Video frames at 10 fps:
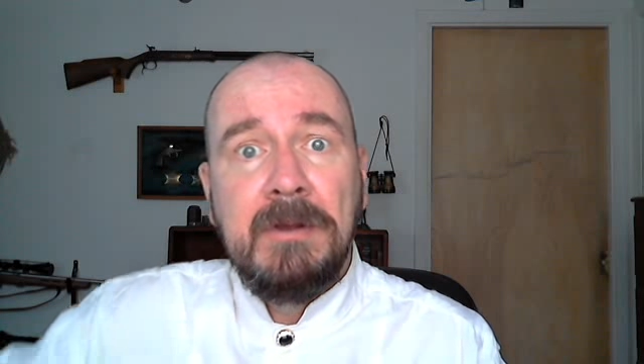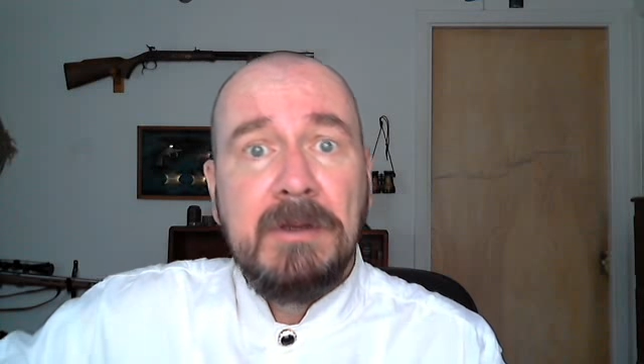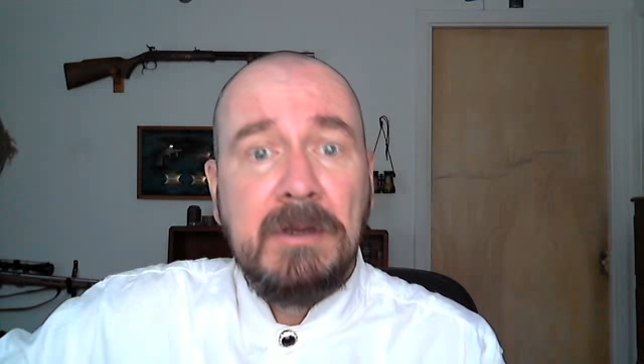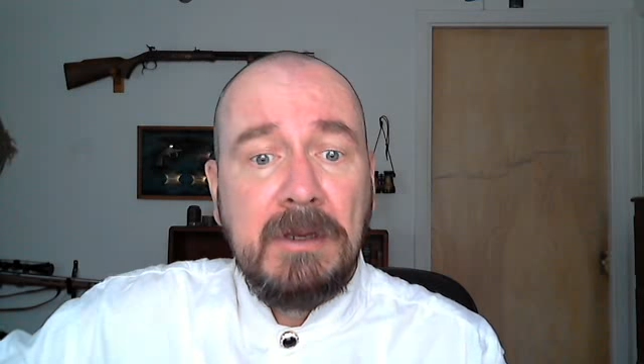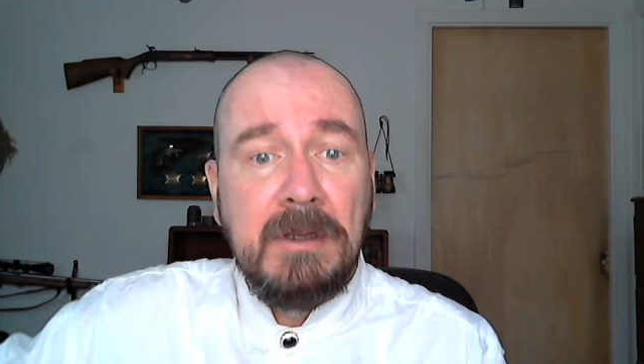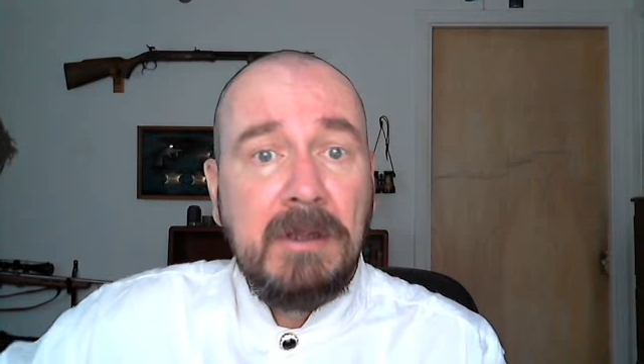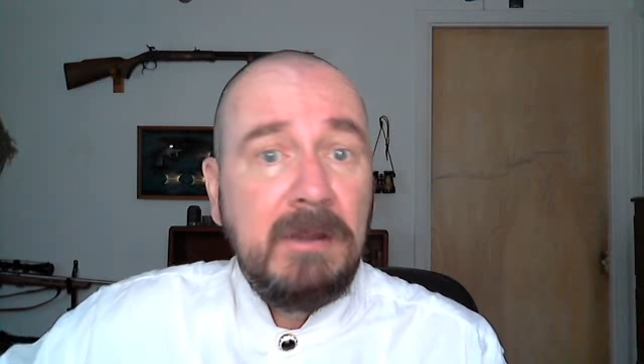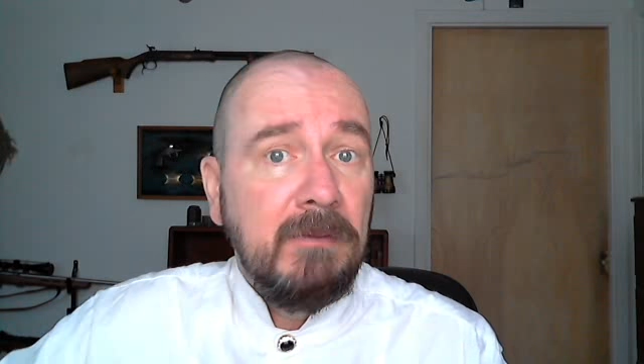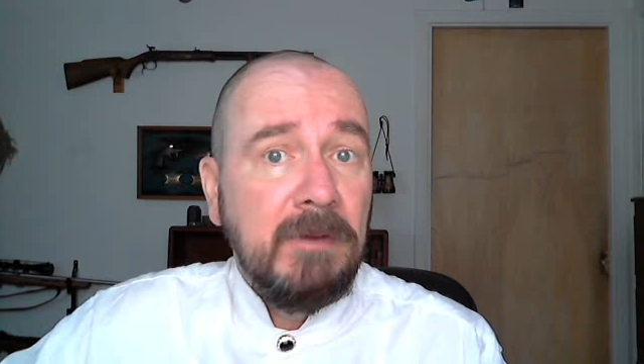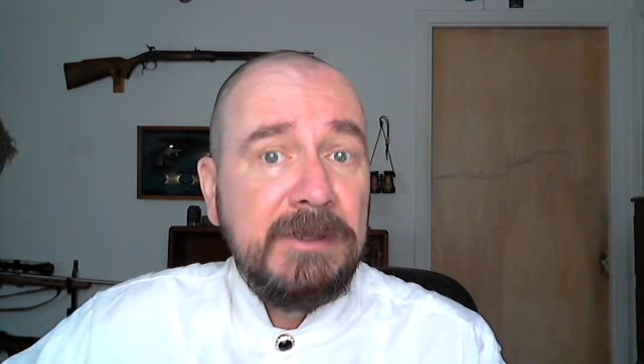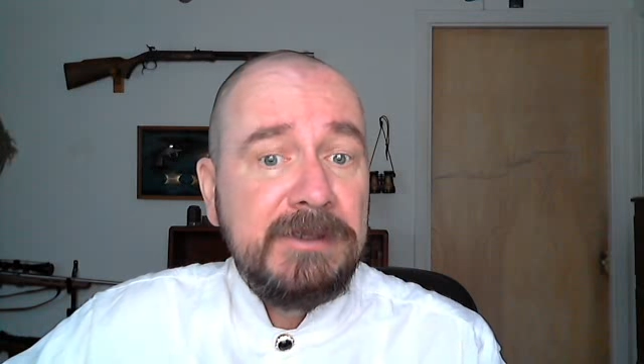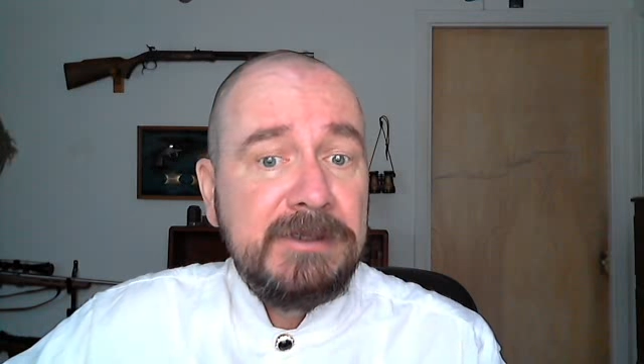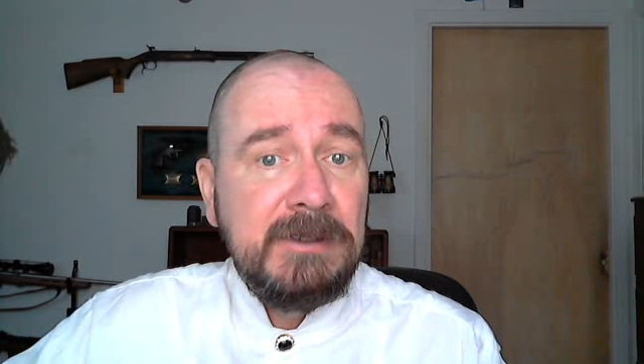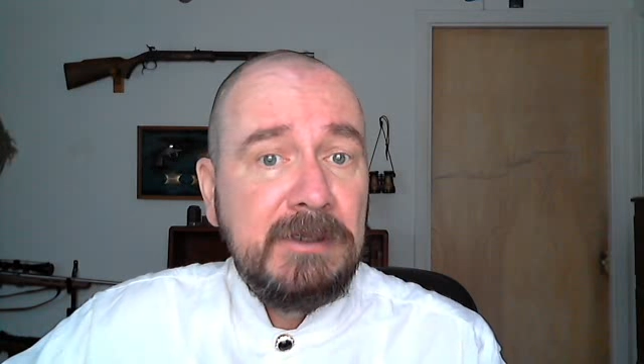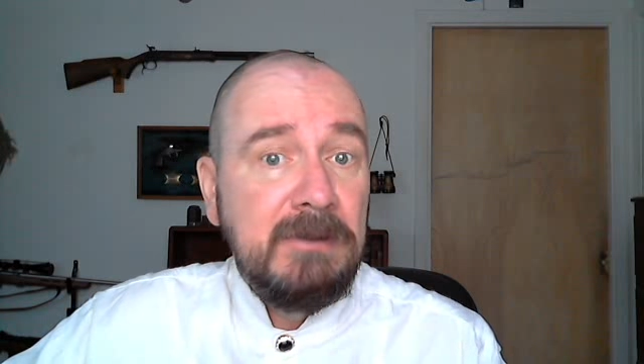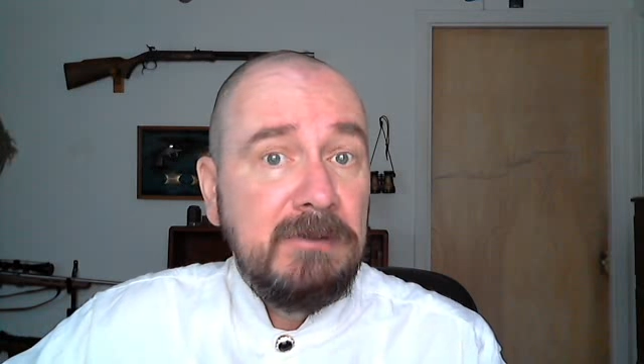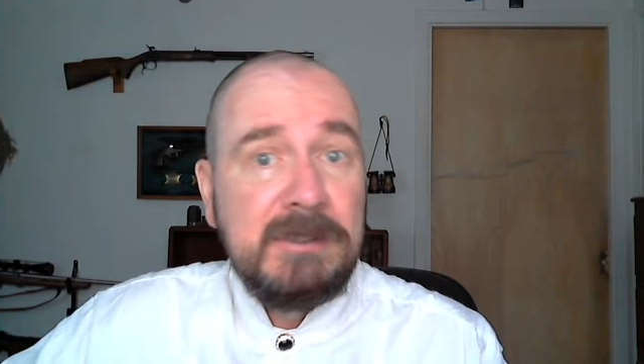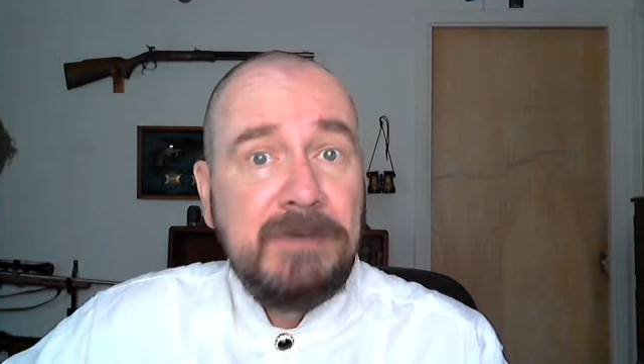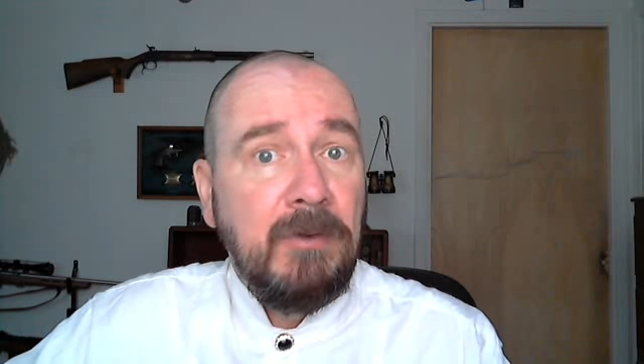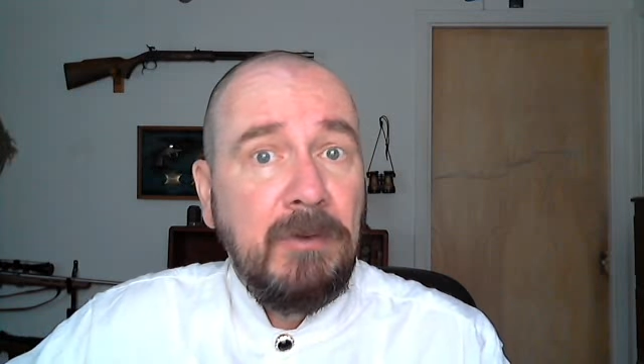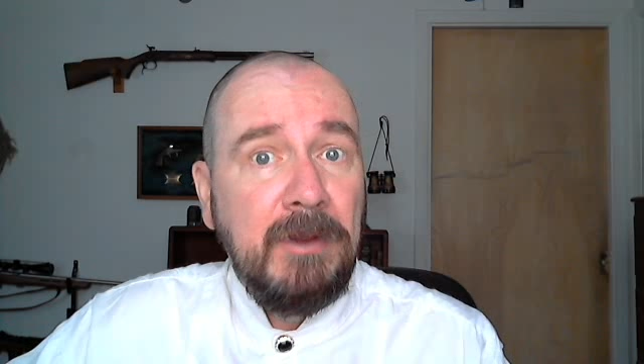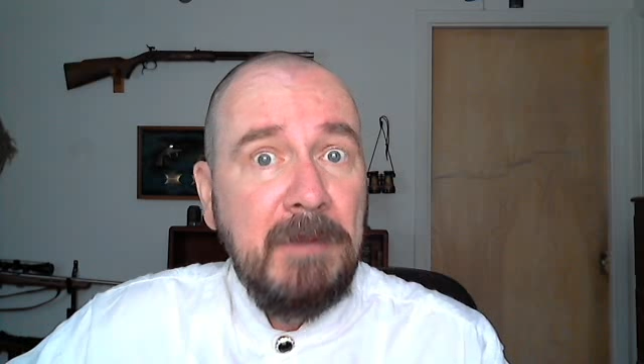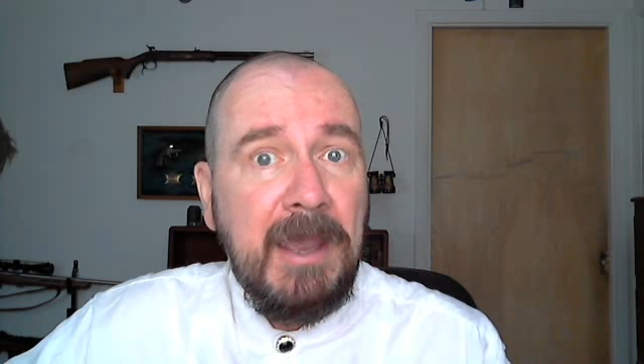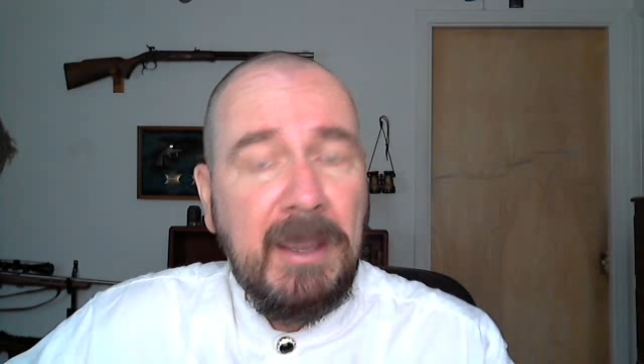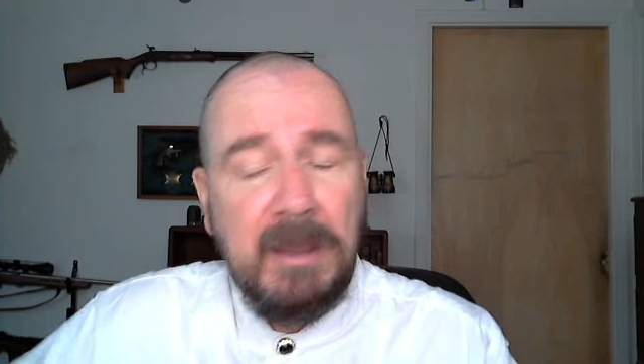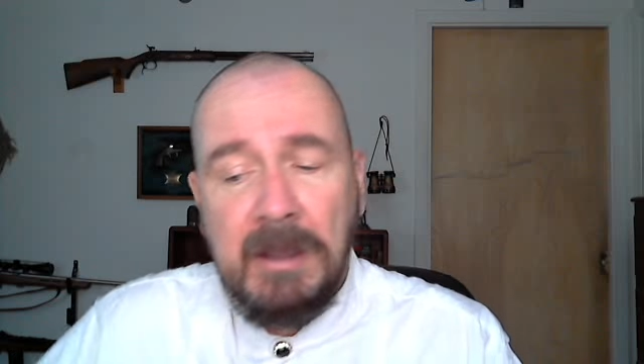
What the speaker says: Otherwise you just have a holy bag.